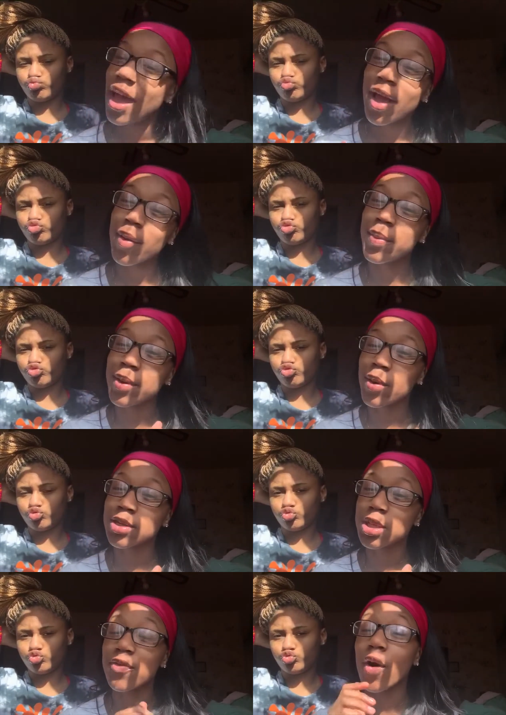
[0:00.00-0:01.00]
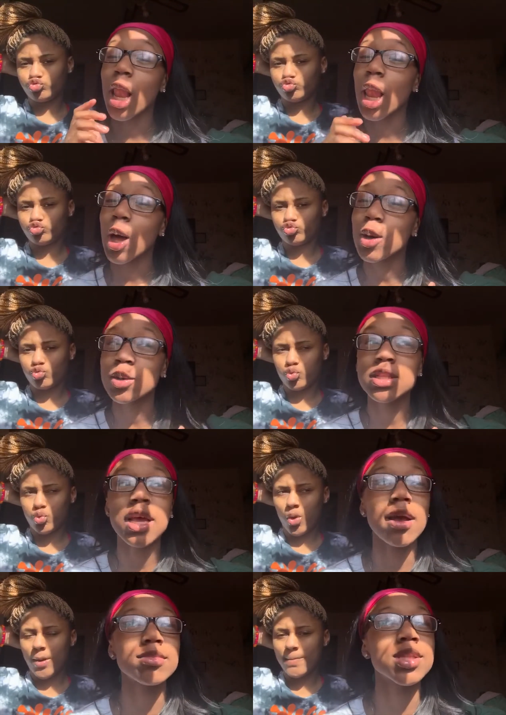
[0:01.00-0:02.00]
Speaker 1: We've been on this for a long
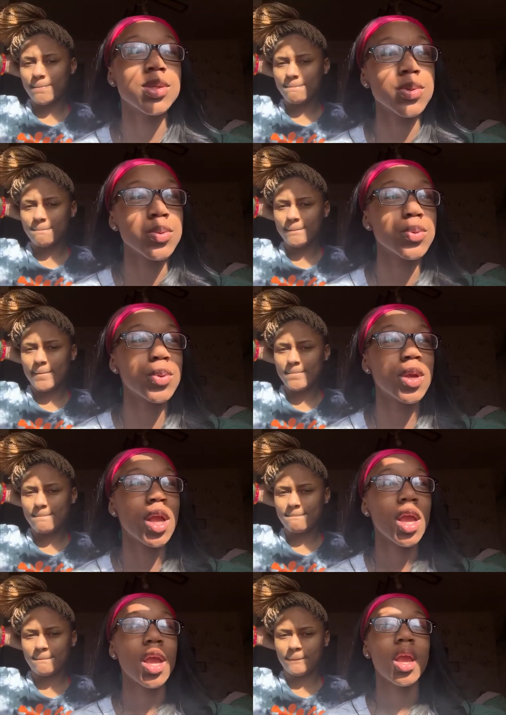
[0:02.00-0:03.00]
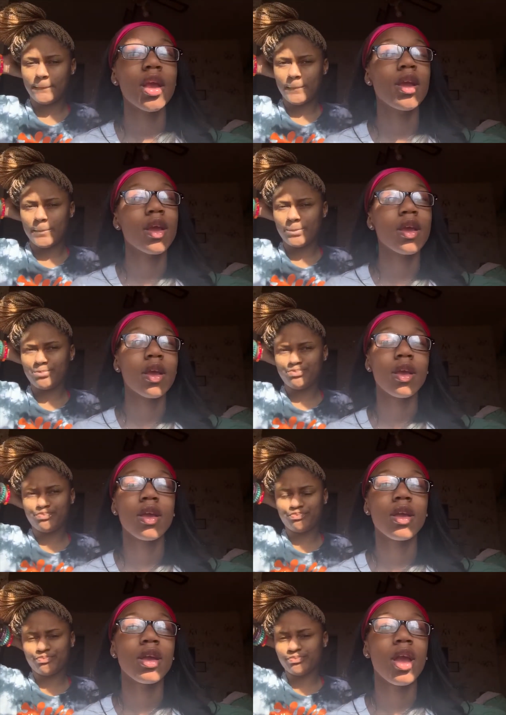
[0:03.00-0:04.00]
time too. And
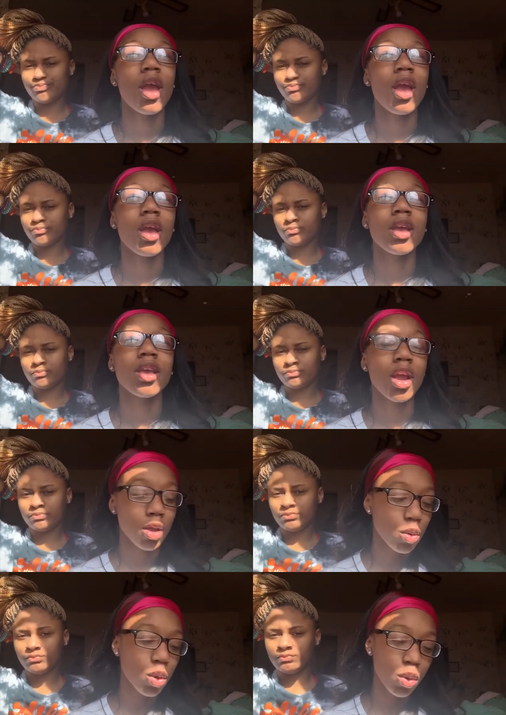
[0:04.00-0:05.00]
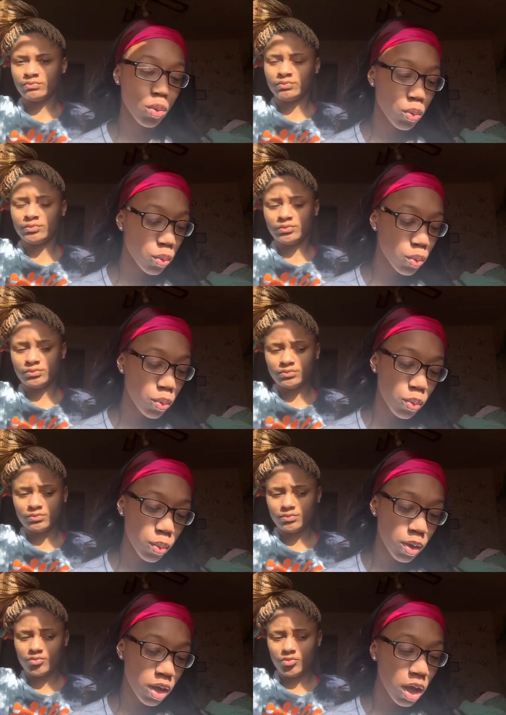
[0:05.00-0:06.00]
yeah, you cool.
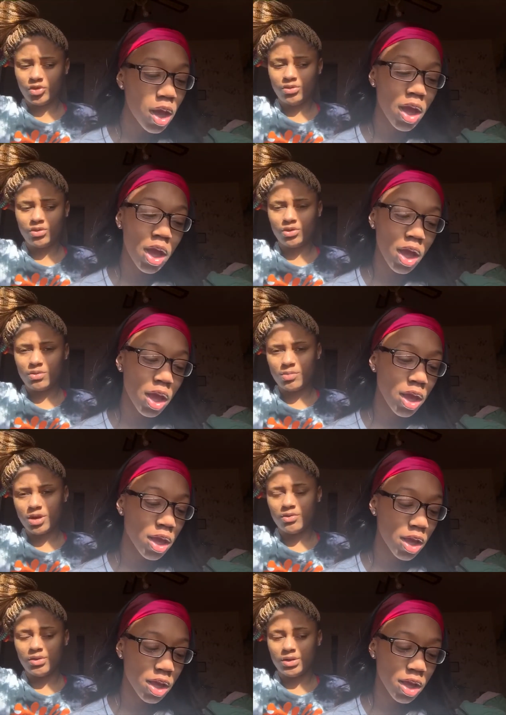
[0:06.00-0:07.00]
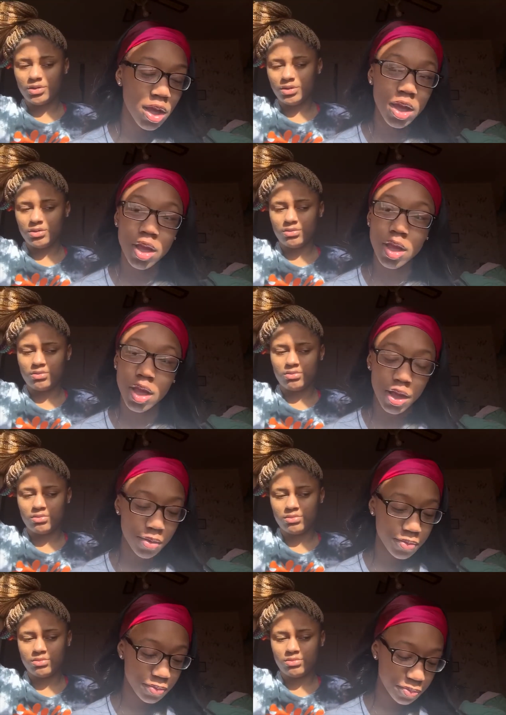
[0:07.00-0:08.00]
Speaker 2: You cool, but I don't really know you. Yeah. Mm.
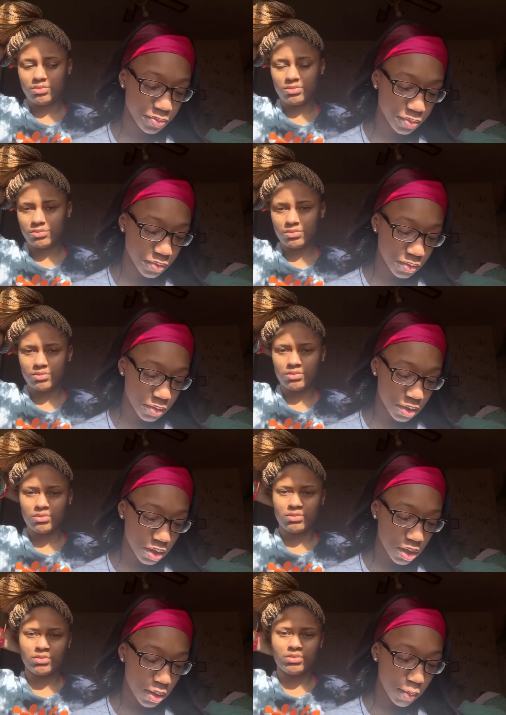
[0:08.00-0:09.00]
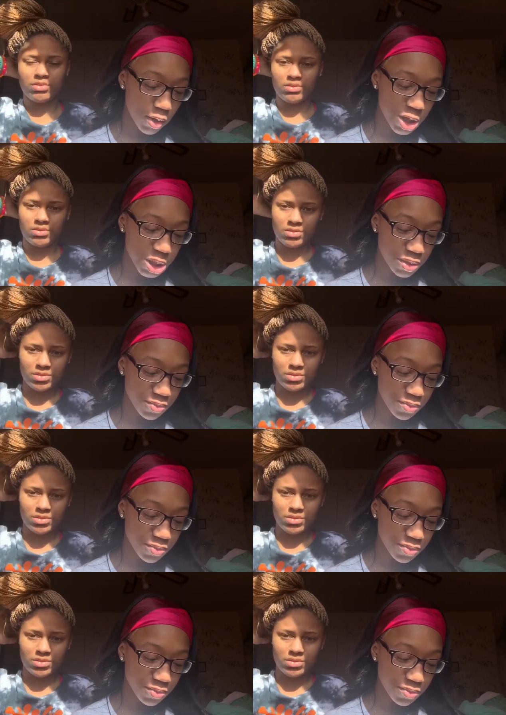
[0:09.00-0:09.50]
BG.